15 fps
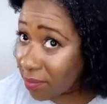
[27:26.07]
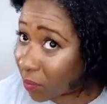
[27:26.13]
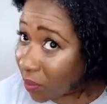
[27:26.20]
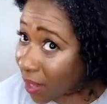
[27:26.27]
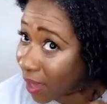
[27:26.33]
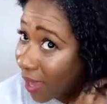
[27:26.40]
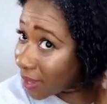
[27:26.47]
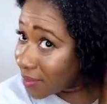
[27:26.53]

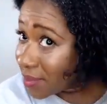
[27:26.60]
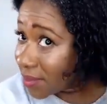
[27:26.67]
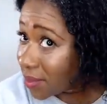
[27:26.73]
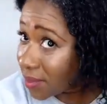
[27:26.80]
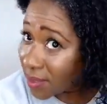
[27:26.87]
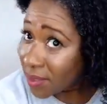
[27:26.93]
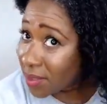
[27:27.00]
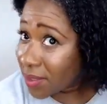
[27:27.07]
relax.
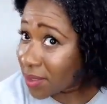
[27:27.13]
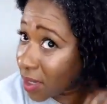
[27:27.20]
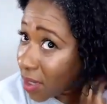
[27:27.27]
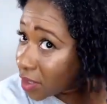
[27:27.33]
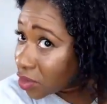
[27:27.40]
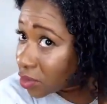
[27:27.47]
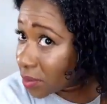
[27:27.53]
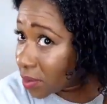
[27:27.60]
It's a
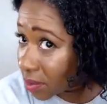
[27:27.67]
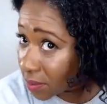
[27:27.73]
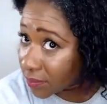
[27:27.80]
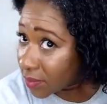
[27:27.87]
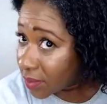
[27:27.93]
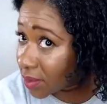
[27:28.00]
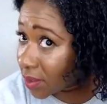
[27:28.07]
luxury.